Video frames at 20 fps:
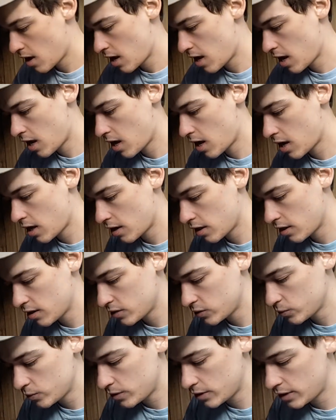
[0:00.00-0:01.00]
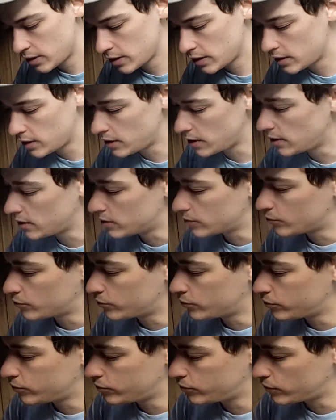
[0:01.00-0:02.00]
And this one
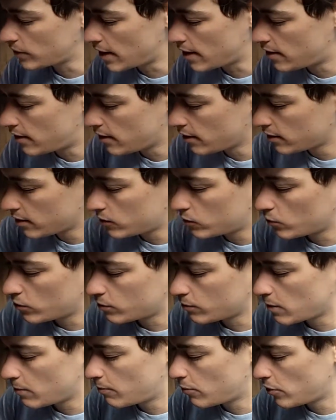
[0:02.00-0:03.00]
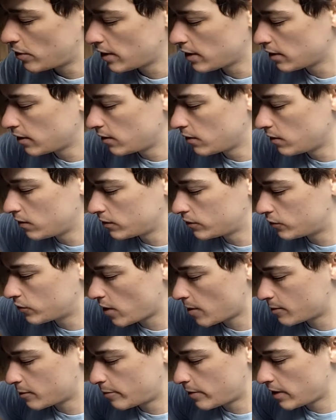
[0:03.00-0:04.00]
is, I think this was me putting little
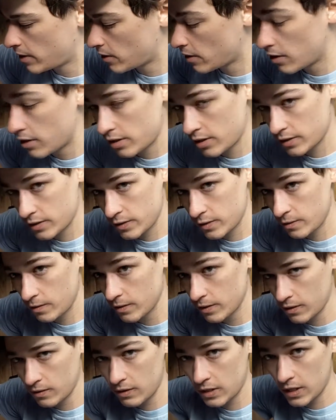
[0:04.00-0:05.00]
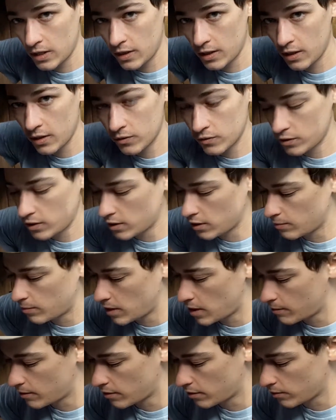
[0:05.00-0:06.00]
drops of paint onto it and then dragging
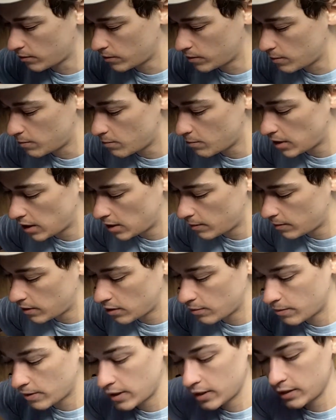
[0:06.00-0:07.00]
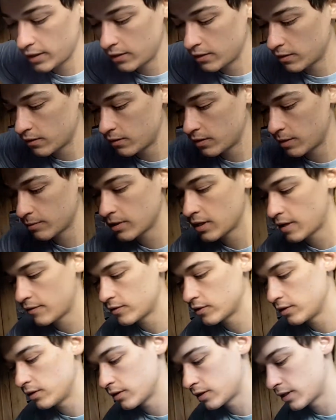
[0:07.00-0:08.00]
paper through it. Maybe the pine needle. I'm going to have
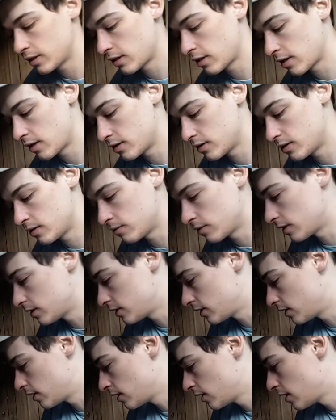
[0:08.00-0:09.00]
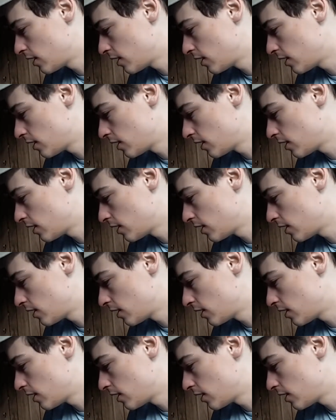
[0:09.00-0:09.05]
to look into that and see what I did.